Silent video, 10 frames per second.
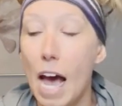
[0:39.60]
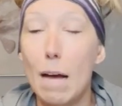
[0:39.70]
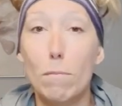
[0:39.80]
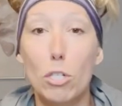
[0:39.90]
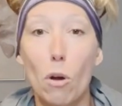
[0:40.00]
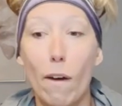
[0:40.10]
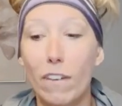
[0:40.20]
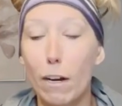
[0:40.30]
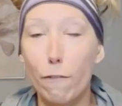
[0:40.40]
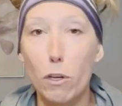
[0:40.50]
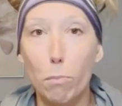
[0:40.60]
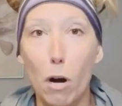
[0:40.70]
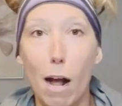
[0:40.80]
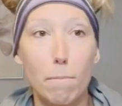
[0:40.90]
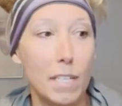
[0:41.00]
So I've got a few
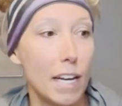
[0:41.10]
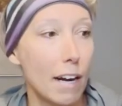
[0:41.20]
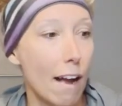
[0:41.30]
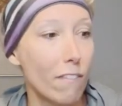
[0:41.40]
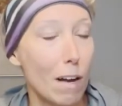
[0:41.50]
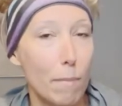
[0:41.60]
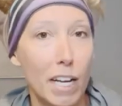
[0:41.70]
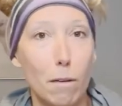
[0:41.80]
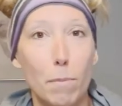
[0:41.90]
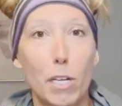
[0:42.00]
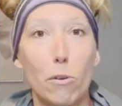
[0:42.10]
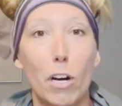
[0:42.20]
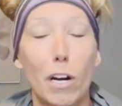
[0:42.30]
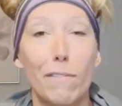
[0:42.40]
props here. I've got my computer.